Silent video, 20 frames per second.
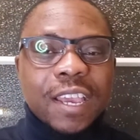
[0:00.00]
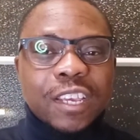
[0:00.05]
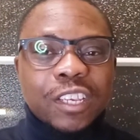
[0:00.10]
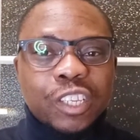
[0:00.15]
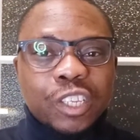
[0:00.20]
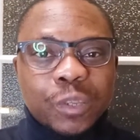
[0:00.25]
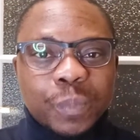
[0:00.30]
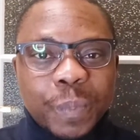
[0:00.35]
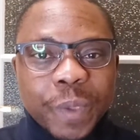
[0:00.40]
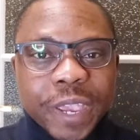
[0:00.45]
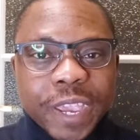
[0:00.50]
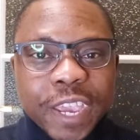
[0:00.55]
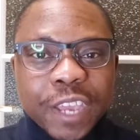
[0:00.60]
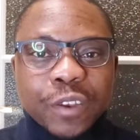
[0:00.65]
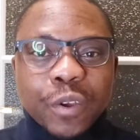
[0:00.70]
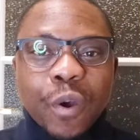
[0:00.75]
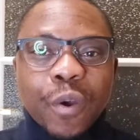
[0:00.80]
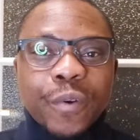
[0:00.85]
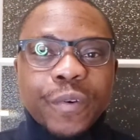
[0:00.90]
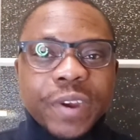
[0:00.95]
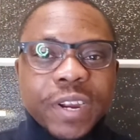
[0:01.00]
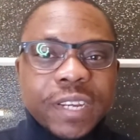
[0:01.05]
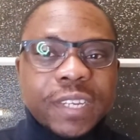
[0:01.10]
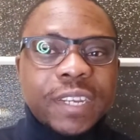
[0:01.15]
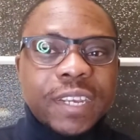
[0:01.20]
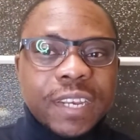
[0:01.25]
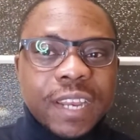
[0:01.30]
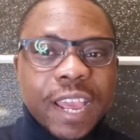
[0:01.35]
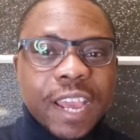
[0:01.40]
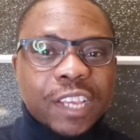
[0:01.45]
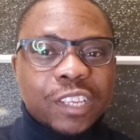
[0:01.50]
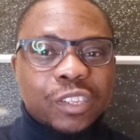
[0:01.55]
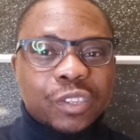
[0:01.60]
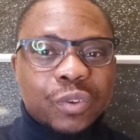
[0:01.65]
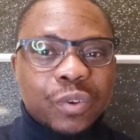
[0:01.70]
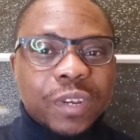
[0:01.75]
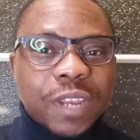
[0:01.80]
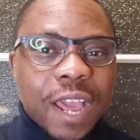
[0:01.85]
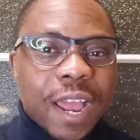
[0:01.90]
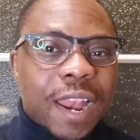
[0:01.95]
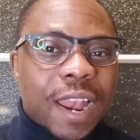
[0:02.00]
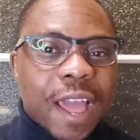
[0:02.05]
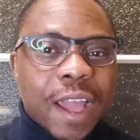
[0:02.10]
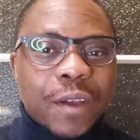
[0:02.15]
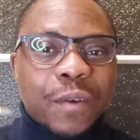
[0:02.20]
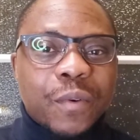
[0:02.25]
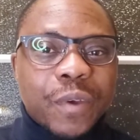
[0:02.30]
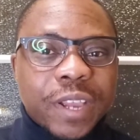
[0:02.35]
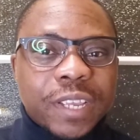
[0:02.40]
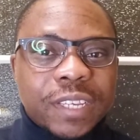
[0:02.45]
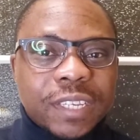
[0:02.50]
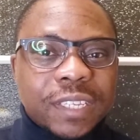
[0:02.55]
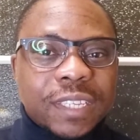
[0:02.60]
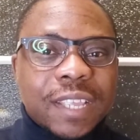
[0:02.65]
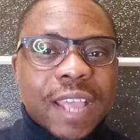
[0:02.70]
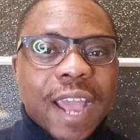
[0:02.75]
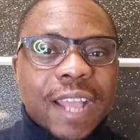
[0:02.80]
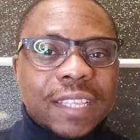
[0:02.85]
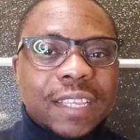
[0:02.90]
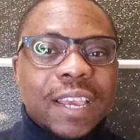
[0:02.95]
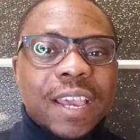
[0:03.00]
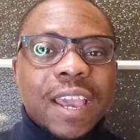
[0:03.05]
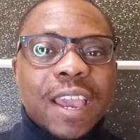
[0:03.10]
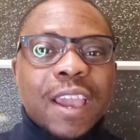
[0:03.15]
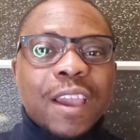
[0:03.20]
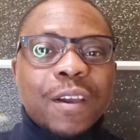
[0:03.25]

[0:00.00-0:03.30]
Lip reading: speaking or reading Estonian language is that